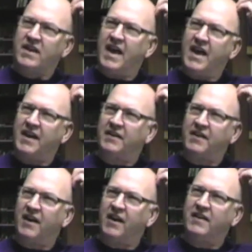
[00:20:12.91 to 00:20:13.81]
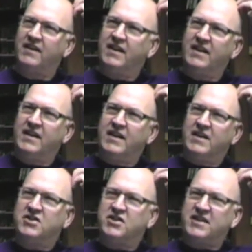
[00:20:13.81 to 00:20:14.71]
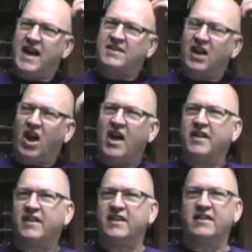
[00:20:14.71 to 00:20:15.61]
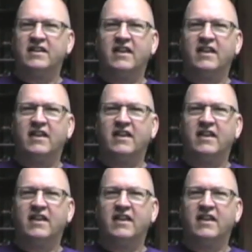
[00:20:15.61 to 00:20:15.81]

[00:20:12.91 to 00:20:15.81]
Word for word: and uh, just has a lot of the